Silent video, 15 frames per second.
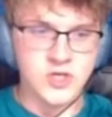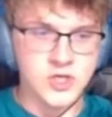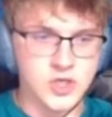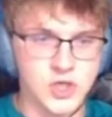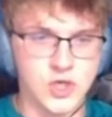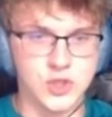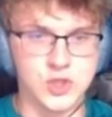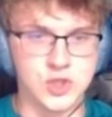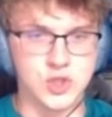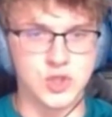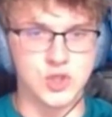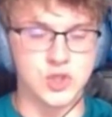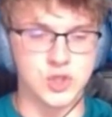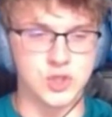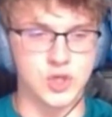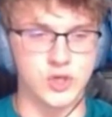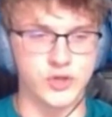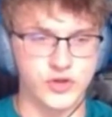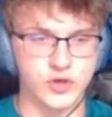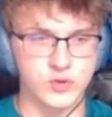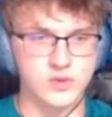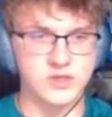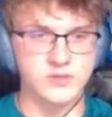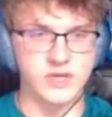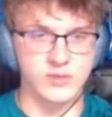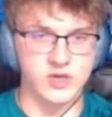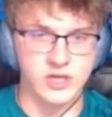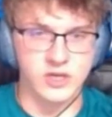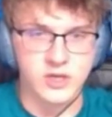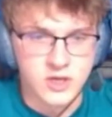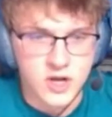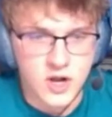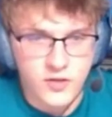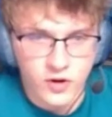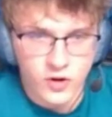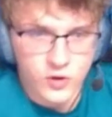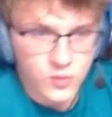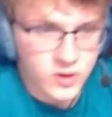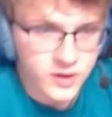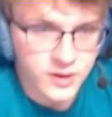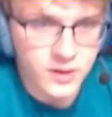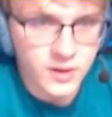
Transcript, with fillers: Yes. Third one, baby. Third one.